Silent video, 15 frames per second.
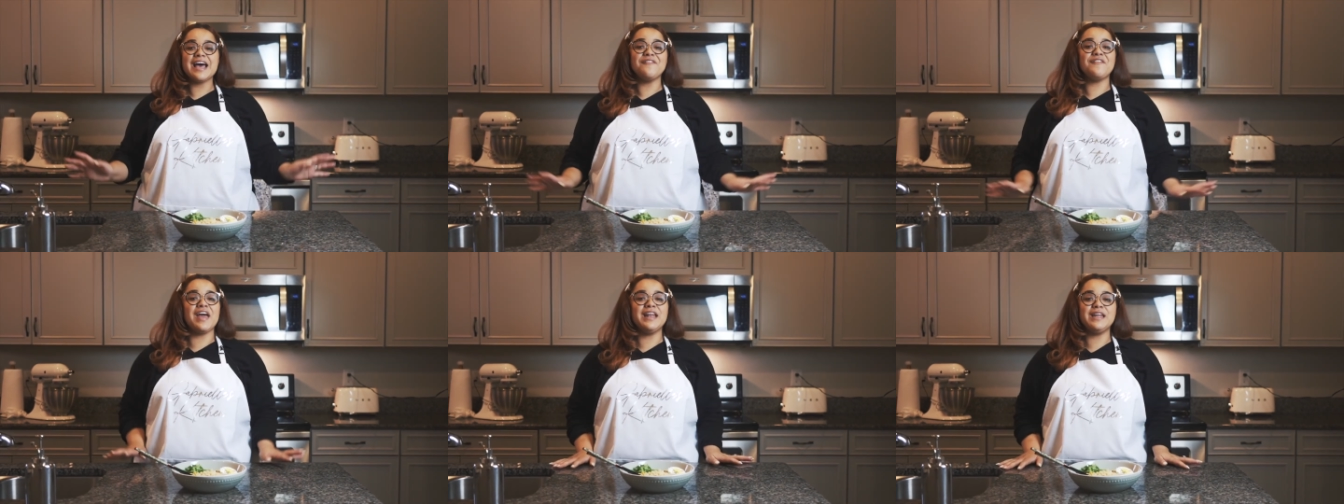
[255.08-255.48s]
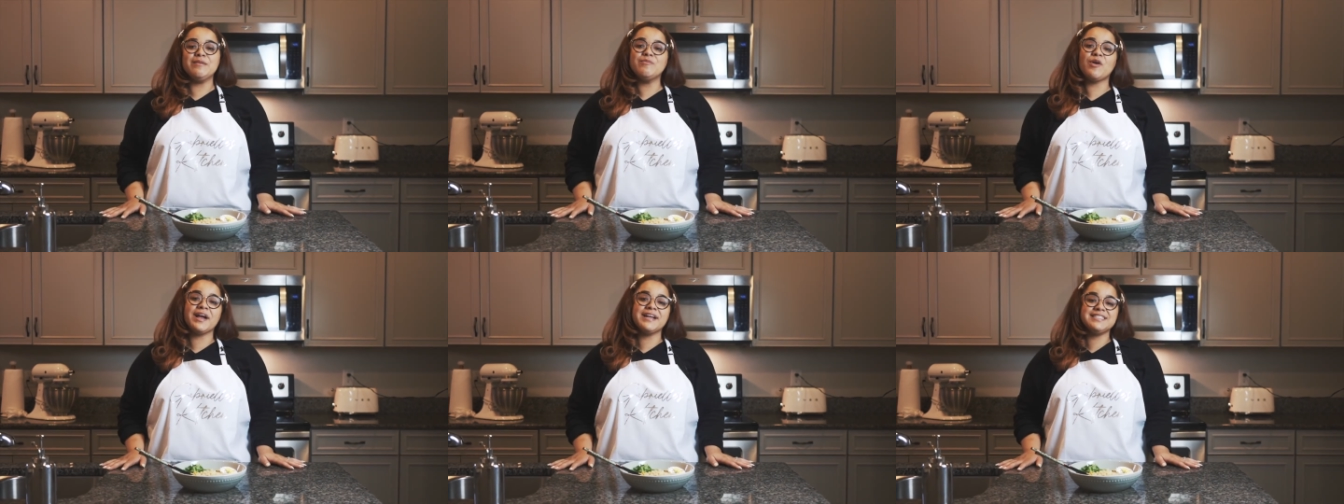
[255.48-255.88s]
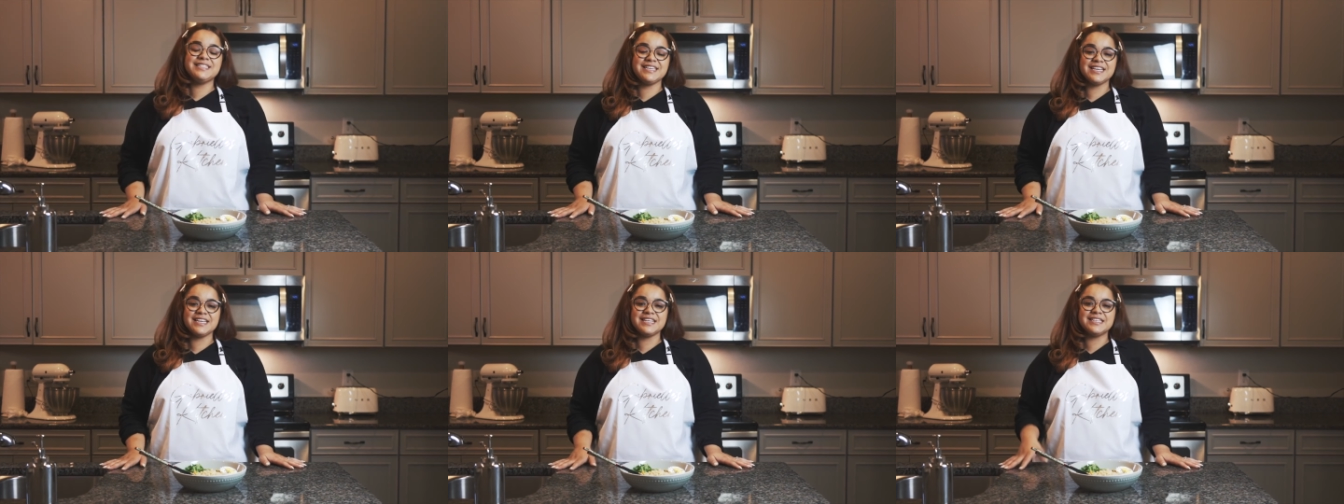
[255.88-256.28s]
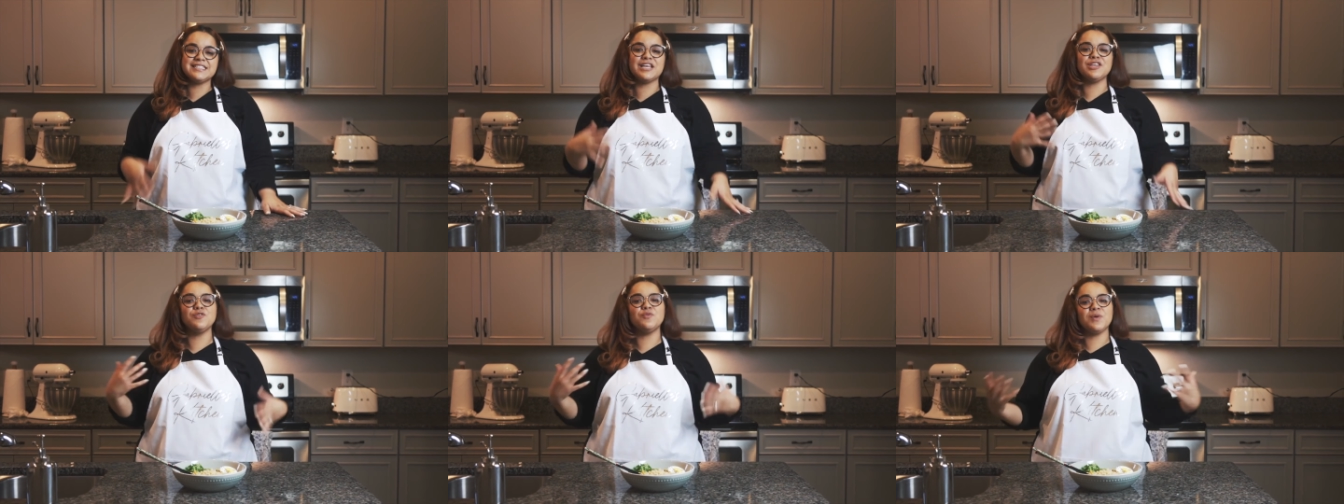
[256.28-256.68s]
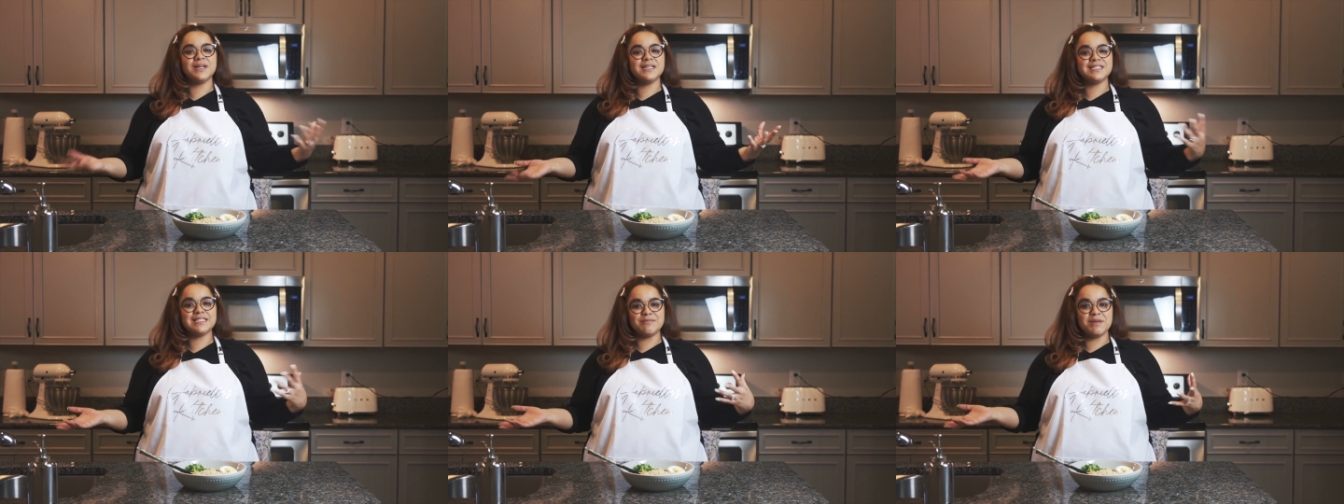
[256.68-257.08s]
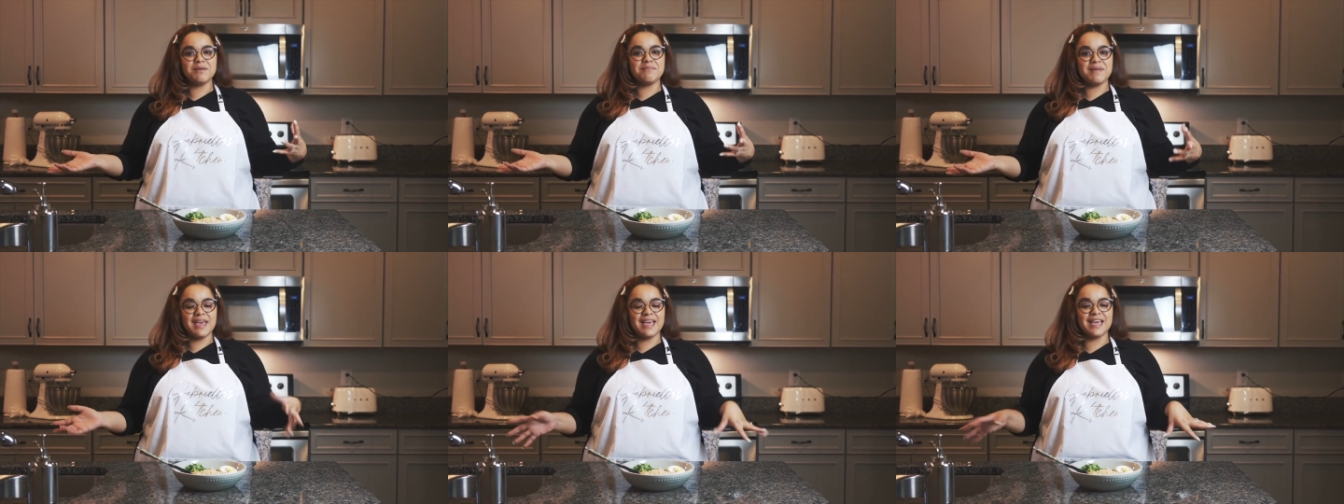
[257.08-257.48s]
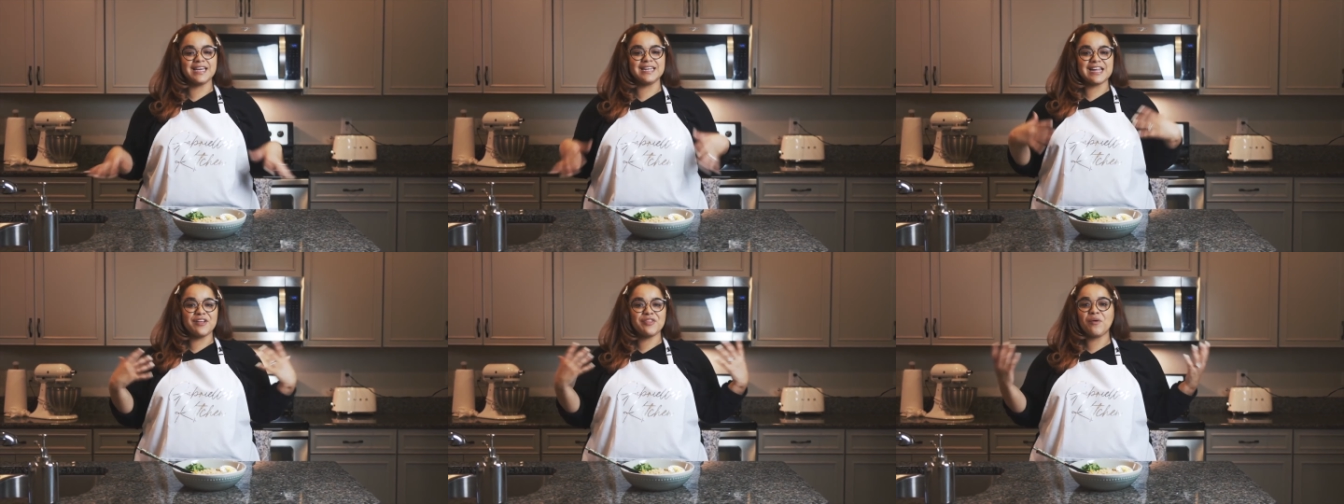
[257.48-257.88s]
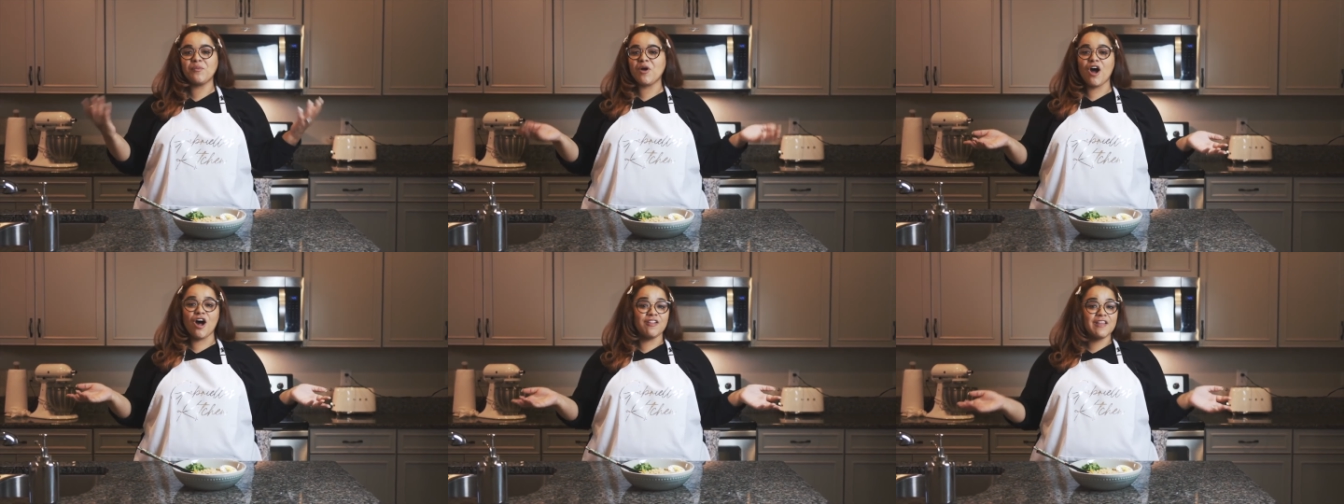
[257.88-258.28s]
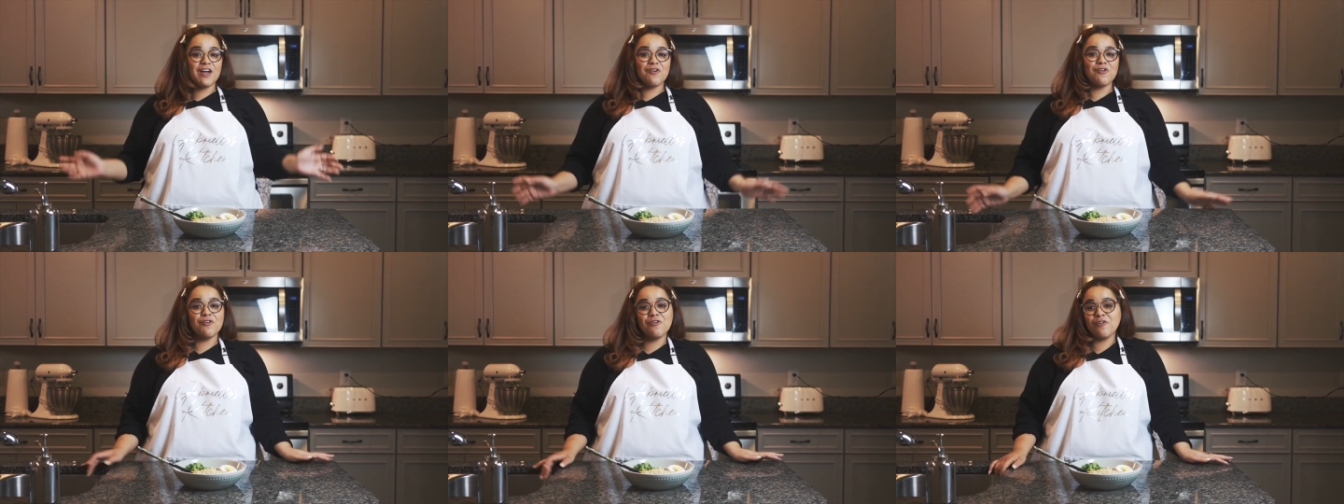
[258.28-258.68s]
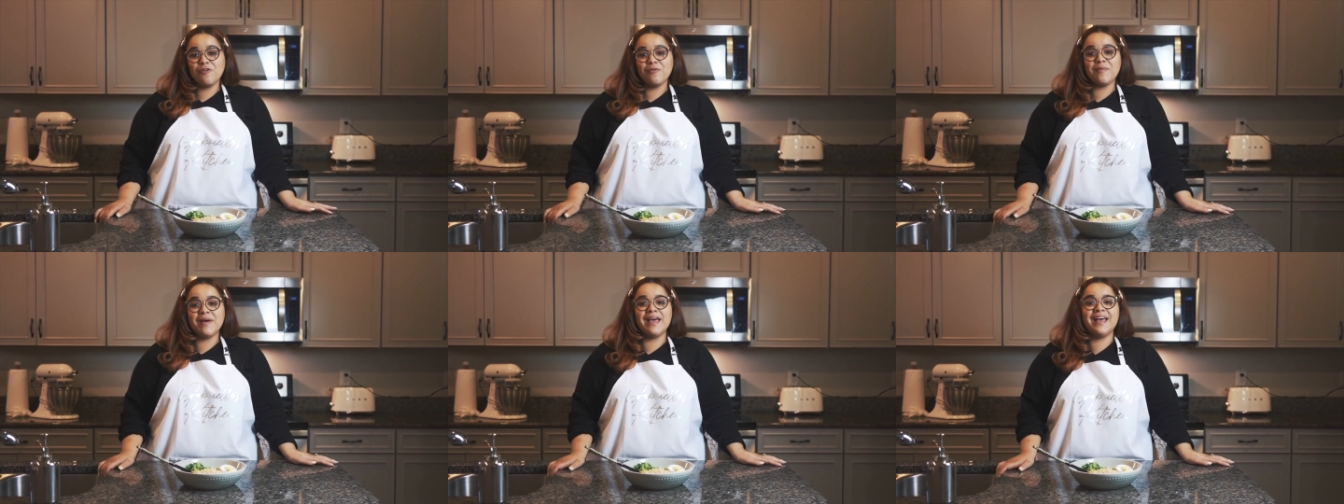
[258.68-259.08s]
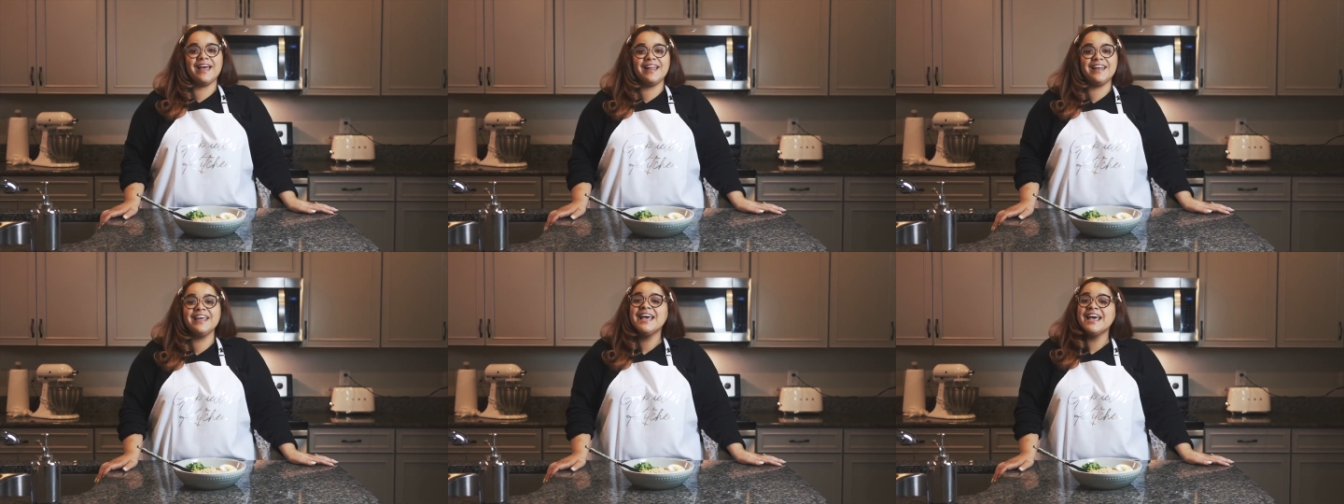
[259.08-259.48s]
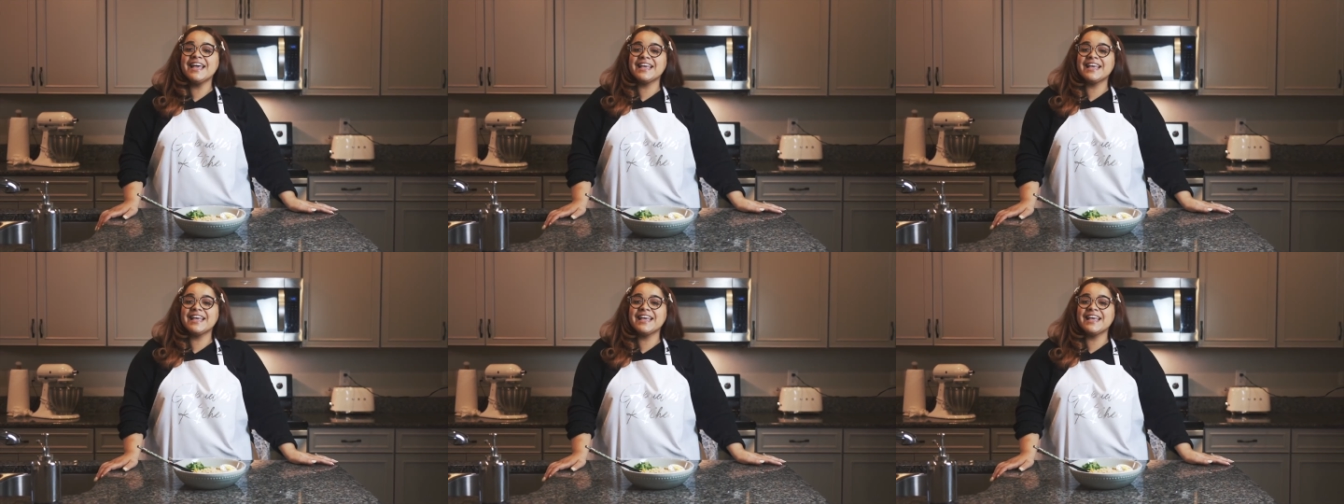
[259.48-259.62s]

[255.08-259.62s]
have any more ideas that you want to see me make now that we're all at home and